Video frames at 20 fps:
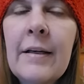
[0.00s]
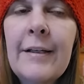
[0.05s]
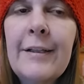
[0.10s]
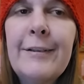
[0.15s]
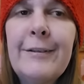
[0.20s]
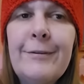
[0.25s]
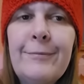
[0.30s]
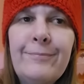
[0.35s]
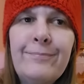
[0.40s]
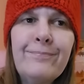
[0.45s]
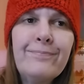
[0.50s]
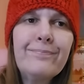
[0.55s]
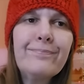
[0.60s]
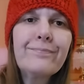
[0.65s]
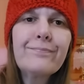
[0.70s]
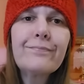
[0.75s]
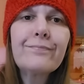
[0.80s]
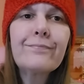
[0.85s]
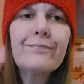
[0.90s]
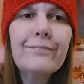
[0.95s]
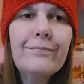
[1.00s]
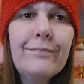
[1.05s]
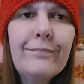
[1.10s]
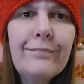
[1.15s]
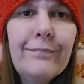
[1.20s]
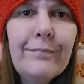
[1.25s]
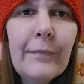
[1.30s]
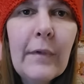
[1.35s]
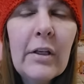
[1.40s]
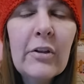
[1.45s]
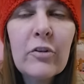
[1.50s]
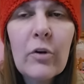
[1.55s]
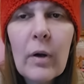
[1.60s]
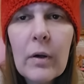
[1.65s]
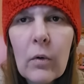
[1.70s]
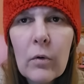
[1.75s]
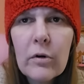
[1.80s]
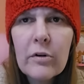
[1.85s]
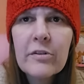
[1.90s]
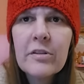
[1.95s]
um, so I
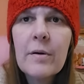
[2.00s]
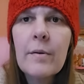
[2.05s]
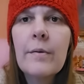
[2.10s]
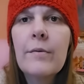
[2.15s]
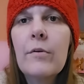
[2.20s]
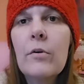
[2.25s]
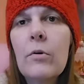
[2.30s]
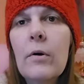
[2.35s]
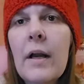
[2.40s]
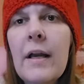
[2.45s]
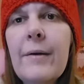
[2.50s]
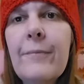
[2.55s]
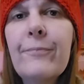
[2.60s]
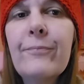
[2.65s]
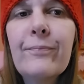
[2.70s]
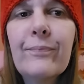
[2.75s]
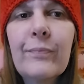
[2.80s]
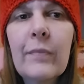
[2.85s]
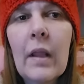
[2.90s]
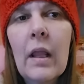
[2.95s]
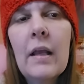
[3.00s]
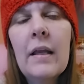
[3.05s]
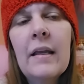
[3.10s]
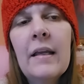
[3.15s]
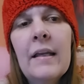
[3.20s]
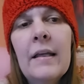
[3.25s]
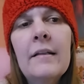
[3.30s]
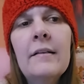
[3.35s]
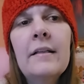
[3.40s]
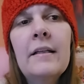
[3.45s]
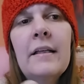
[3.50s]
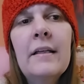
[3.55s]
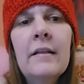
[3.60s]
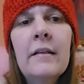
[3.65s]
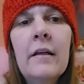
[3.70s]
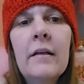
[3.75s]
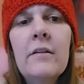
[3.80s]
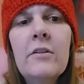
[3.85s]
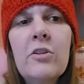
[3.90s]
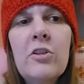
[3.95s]
ordered some of it, right? And
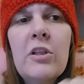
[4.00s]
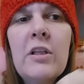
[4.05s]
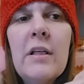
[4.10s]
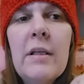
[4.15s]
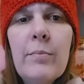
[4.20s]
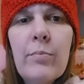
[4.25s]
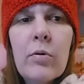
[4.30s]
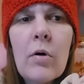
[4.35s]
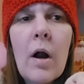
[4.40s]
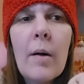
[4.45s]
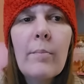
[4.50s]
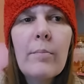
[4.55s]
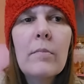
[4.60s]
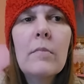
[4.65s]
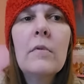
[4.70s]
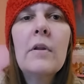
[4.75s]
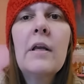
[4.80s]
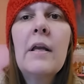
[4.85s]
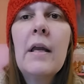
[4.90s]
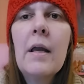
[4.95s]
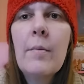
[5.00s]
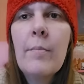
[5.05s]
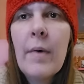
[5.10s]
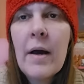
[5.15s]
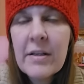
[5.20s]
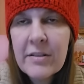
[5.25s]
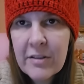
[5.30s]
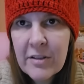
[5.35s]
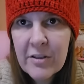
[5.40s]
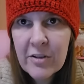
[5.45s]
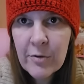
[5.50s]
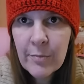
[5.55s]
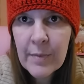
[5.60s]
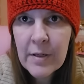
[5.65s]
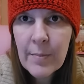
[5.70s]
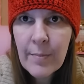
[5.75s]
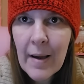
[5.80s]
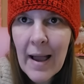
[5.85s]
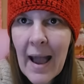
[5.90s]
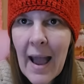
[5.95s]
then she promptly messaged
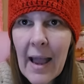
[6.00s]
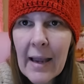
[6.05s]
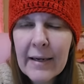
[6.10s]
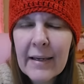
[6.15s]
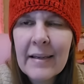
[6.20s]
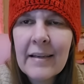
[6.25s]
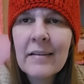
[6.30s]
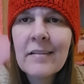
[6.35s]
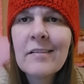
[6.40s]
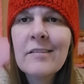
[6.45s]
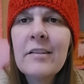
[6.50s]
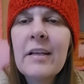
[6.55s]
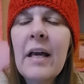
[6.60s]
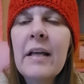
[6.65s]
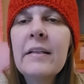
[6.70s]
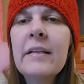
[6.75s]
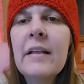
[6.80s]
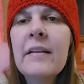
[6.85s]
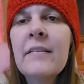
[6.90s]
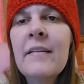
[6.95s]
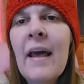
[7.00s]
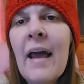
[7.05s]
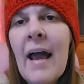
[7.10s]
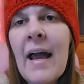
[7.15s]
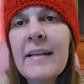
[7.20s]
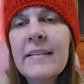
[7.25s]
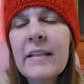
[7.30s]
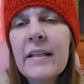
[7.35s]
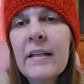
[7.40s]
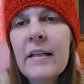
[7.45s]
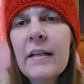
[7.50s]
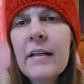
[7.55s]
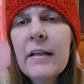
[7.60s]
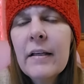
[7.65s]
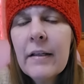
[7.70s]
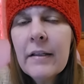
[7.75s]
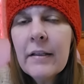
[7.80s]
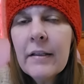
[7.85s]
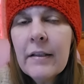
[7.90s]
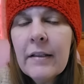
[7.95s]
me back and said that
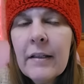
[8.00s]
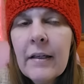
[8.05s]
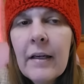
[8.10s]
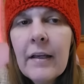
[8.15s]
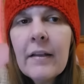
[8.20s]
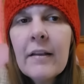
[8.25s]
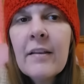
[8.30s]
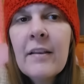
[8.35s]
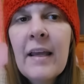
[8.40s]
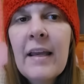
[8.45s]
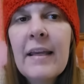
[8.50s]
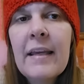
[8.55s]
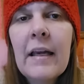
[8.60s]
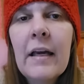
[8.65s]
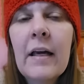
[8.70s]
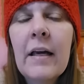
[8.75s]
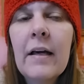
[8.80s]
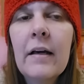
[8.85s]
they